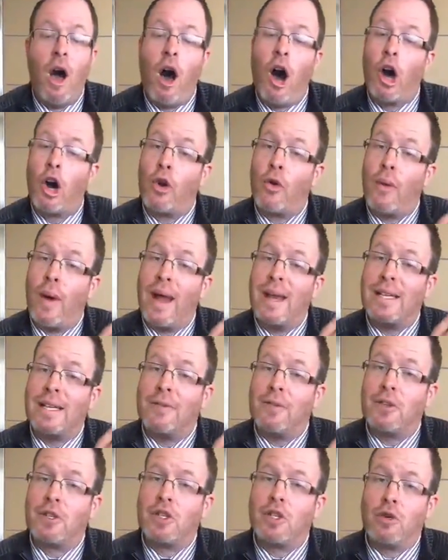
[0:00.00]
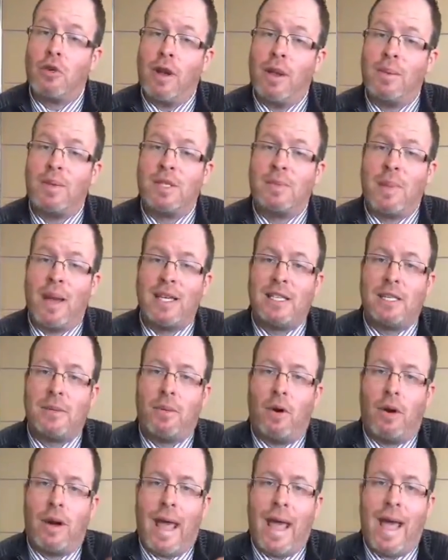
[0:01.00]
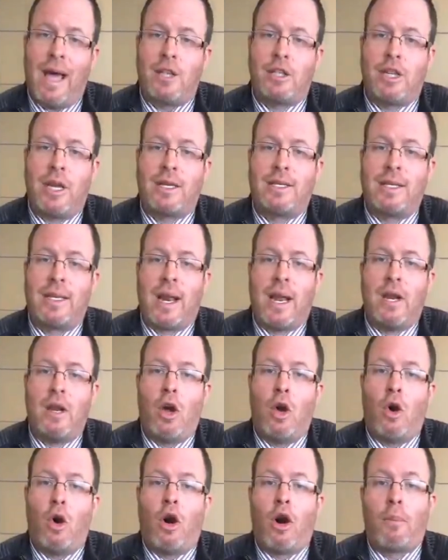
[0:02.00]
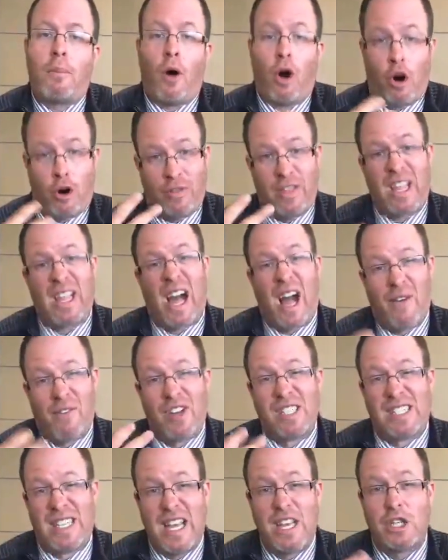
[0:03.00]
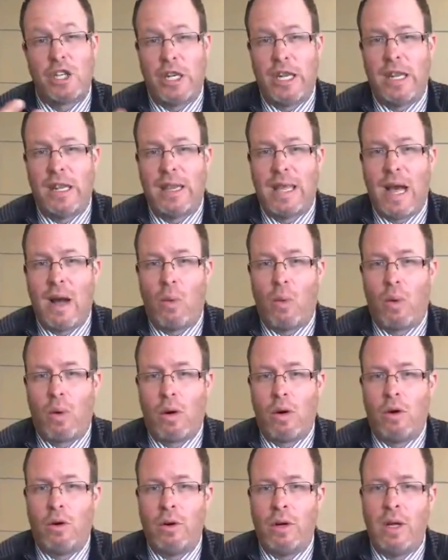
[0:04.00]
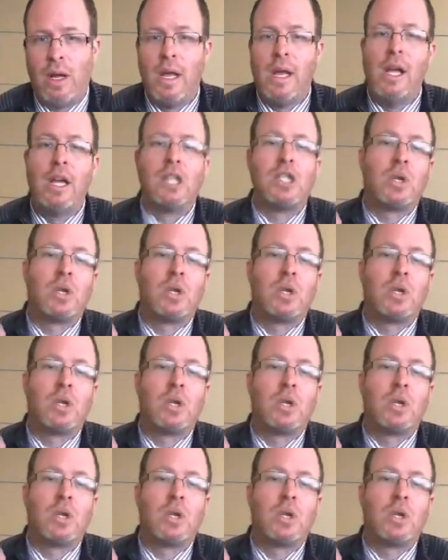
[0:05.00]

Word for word: I'll create different streams based upon hashtags that I know are part of the conversation in that world mm -hmm.